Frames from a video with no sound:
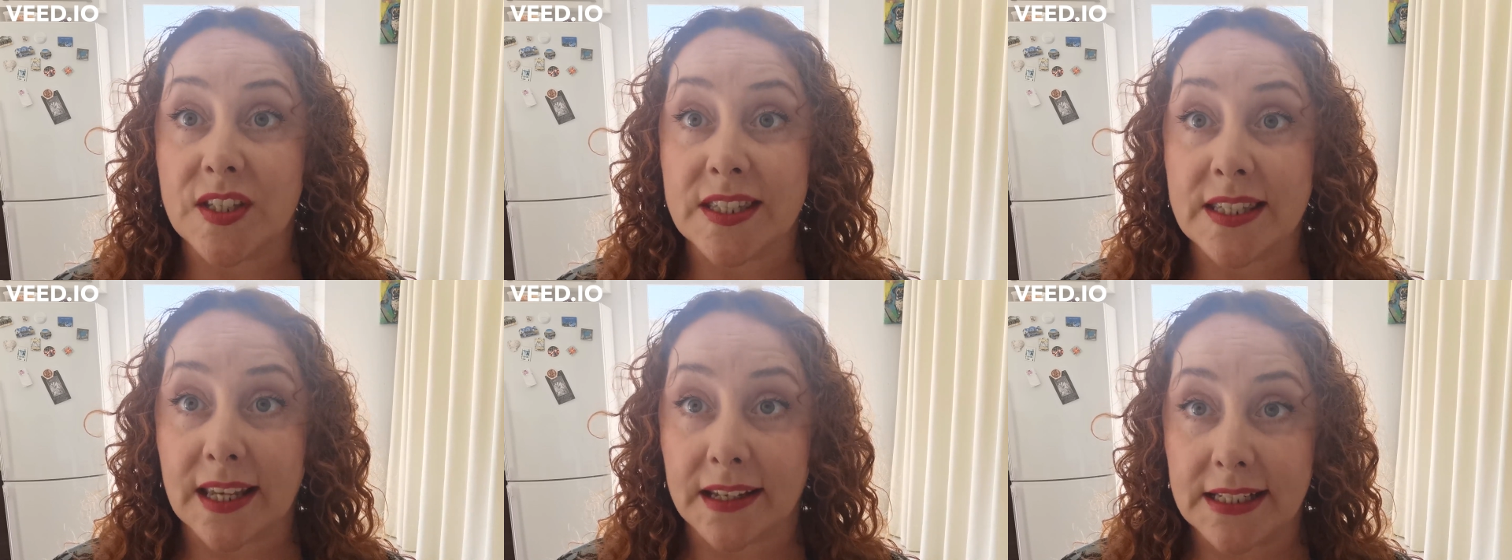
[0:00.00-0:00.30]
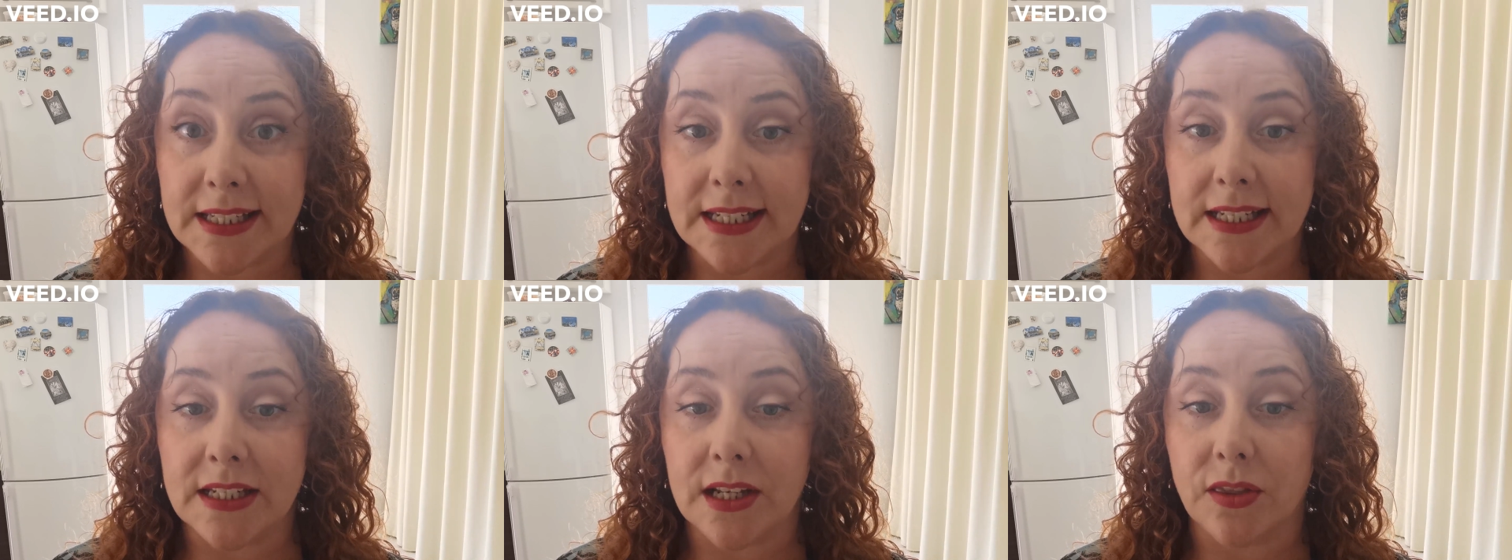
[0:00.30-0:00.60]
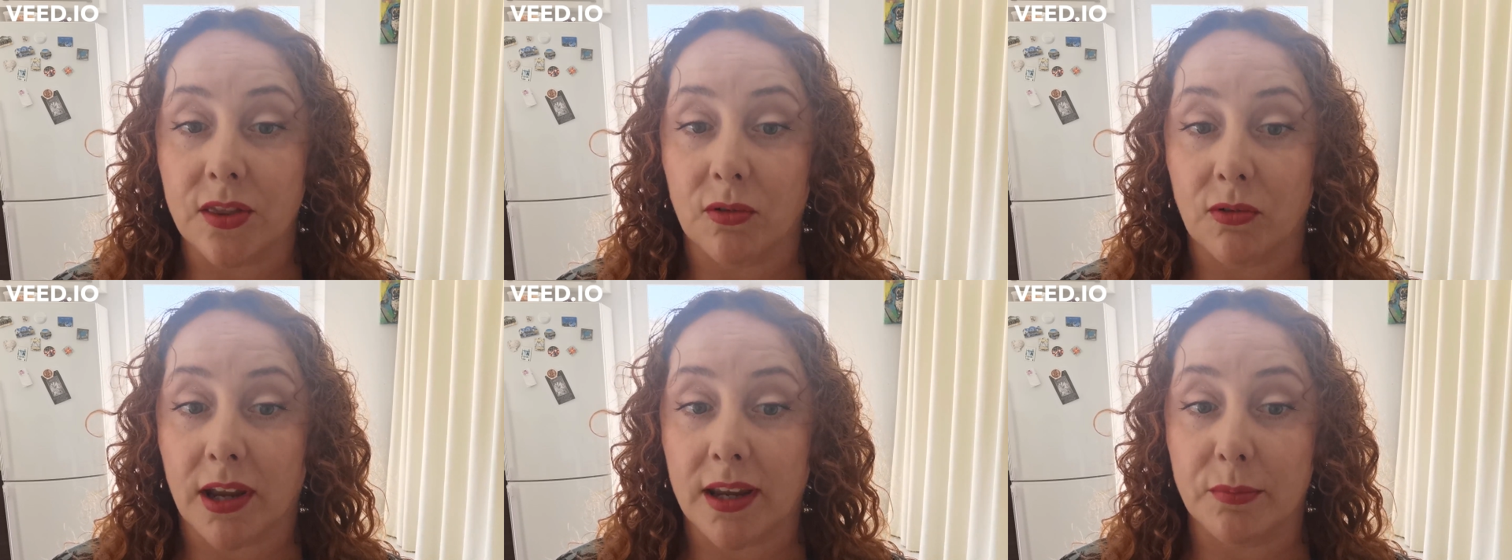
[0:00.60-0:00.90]
sited
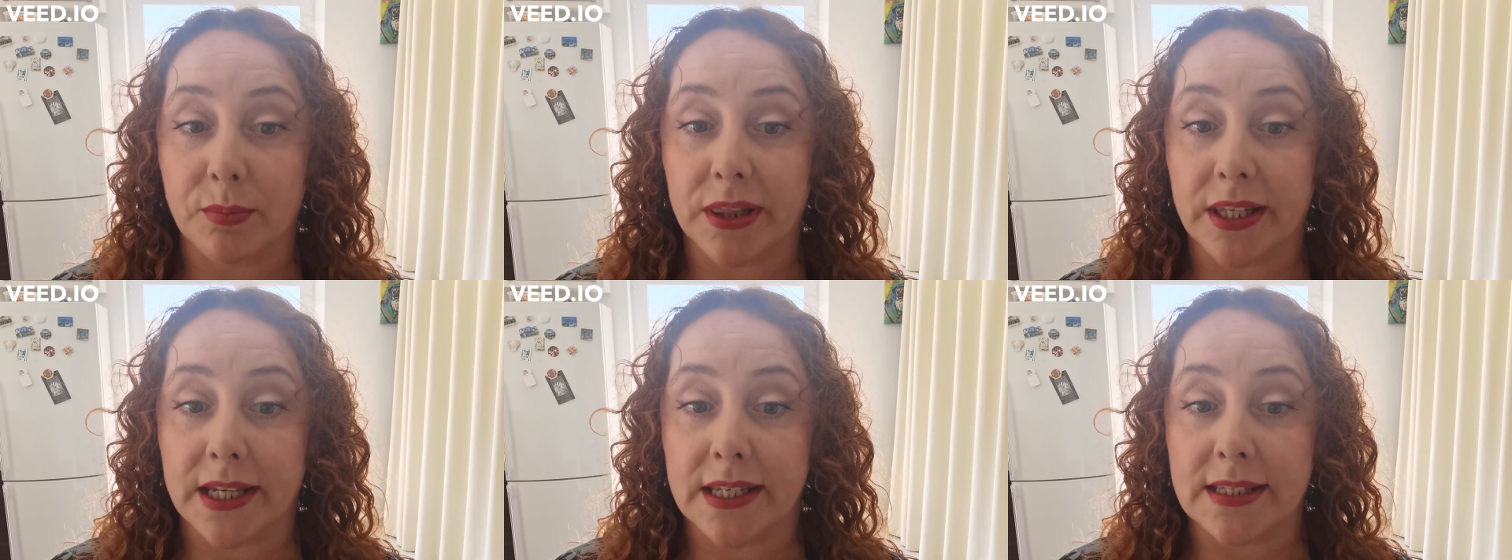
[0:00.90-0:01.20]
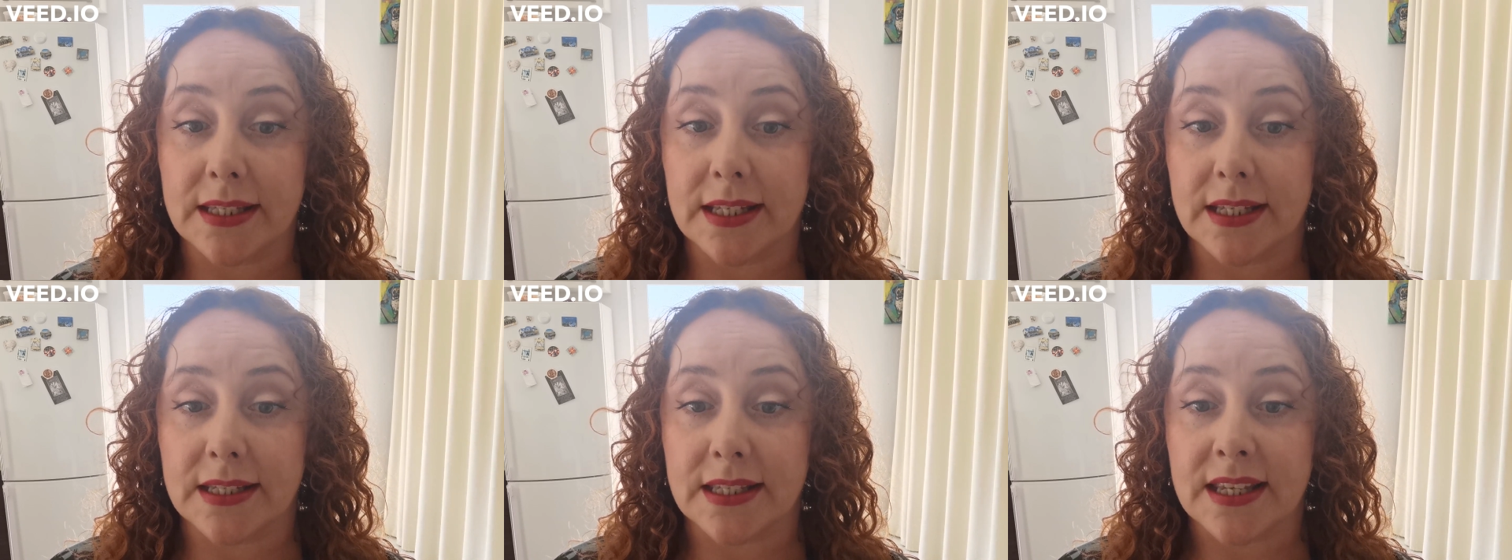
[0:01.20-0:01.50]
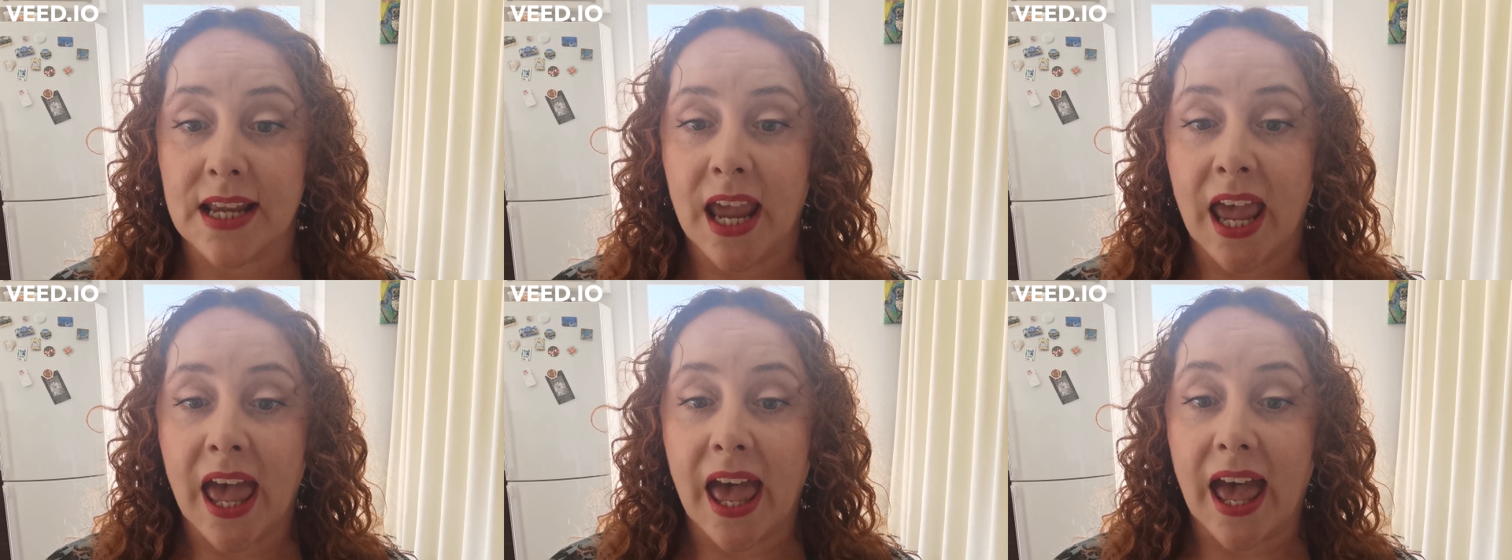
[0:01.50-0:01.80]
in the right
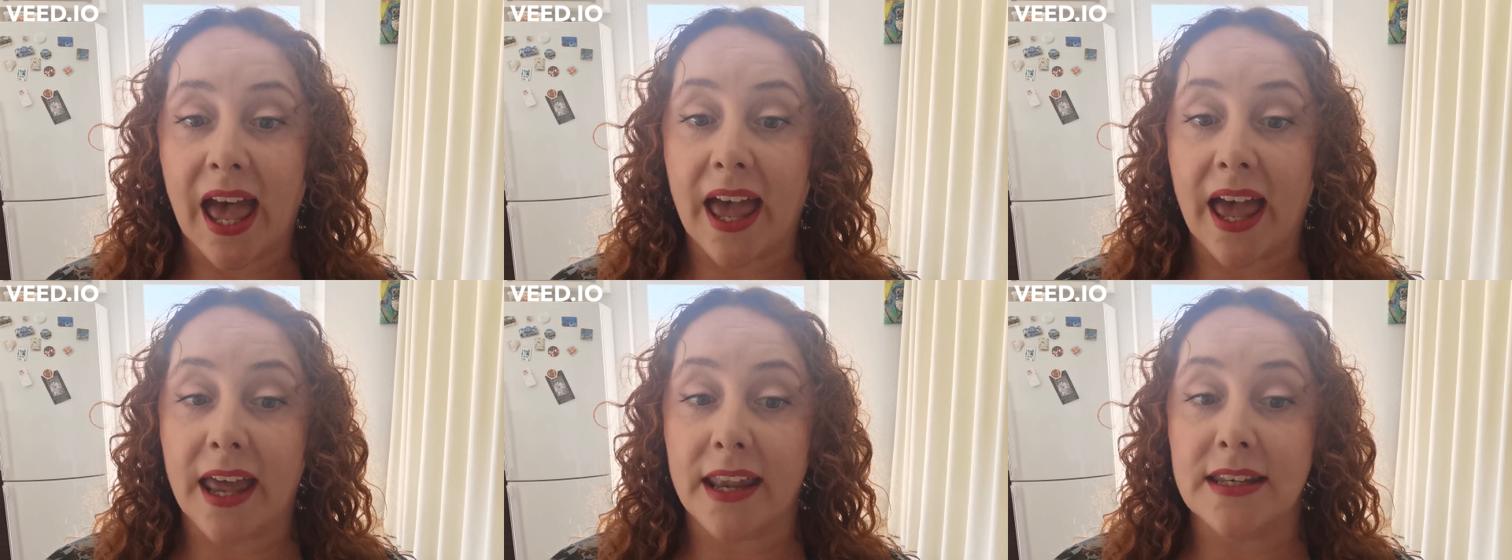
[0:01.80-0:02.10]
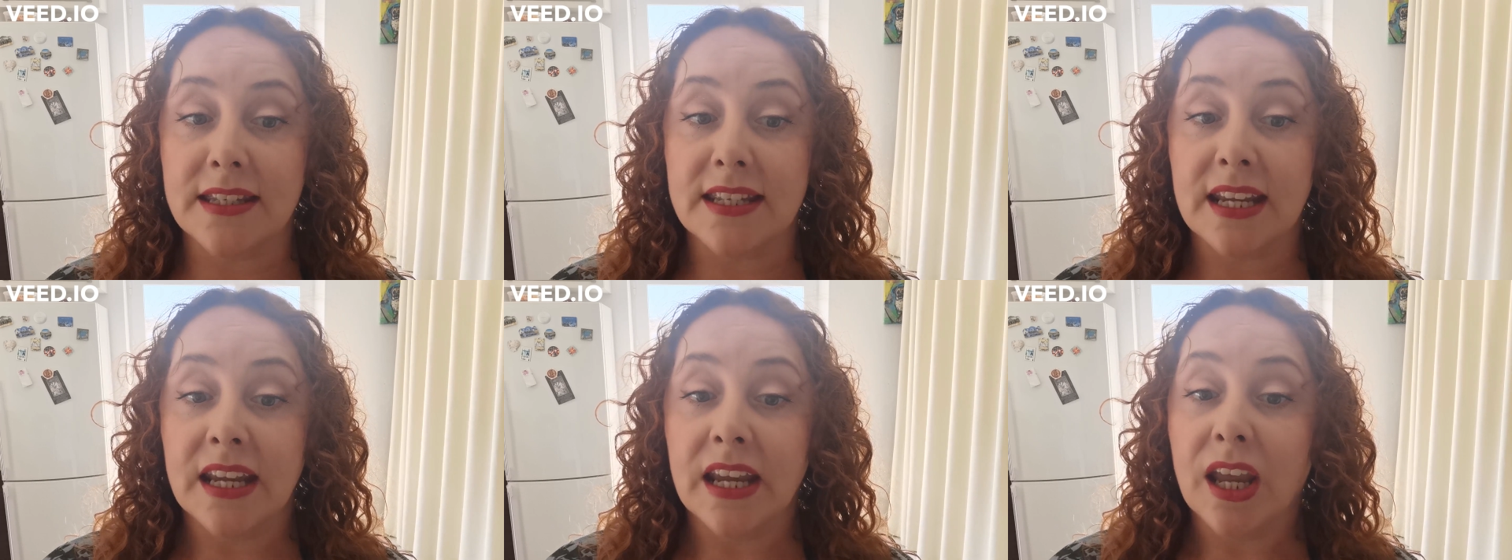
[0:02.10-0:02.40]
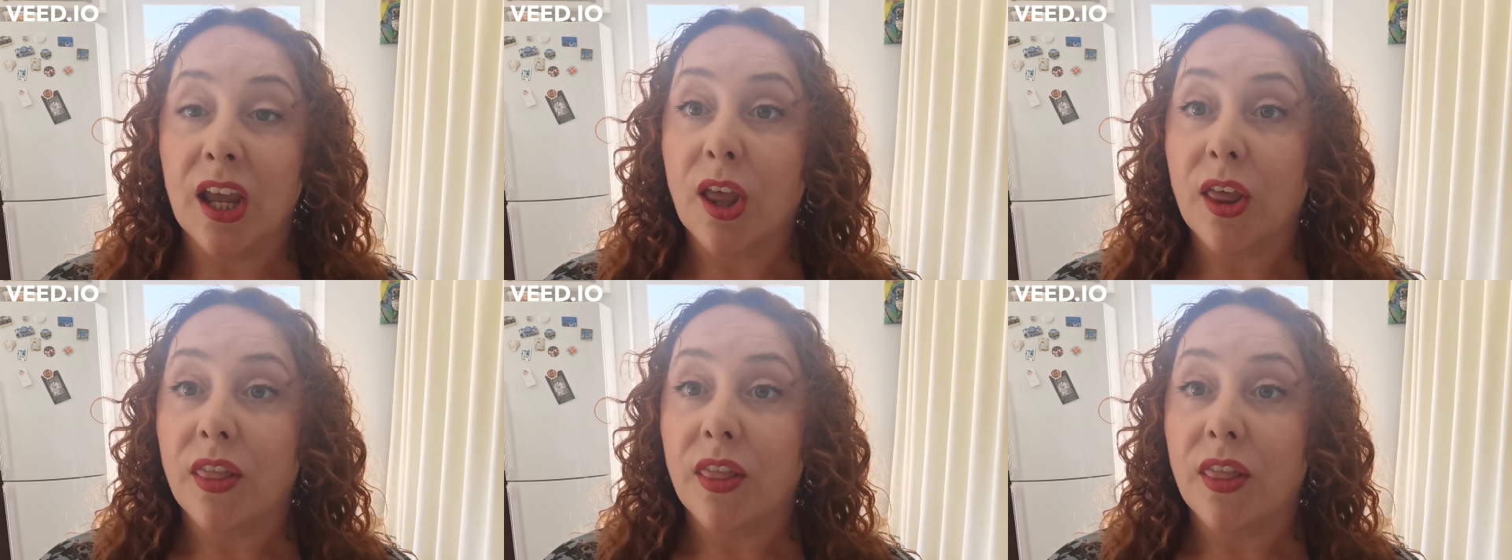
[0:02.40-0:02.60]
places and